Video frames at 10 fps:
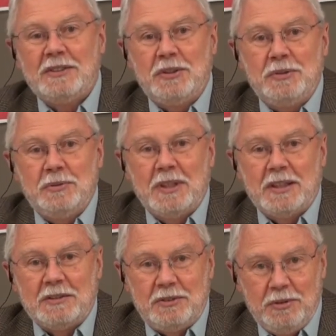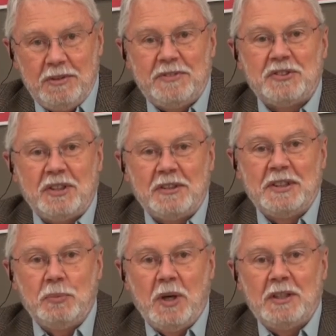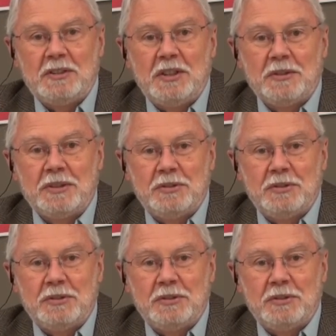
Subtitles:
the facility when it's here